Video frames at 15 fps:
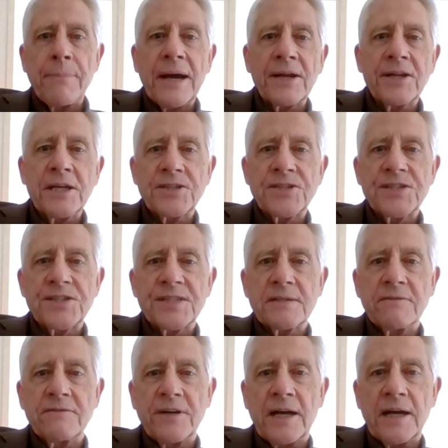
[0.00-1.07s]
but
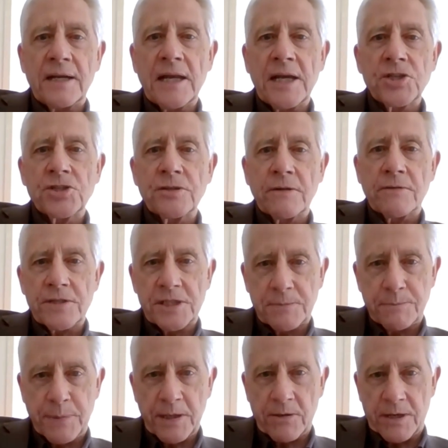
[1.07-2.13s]
its violation of the
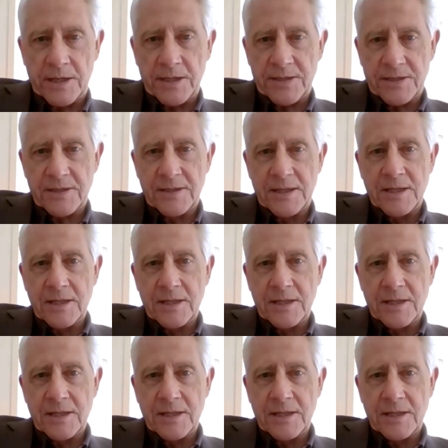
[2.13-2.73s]
spirit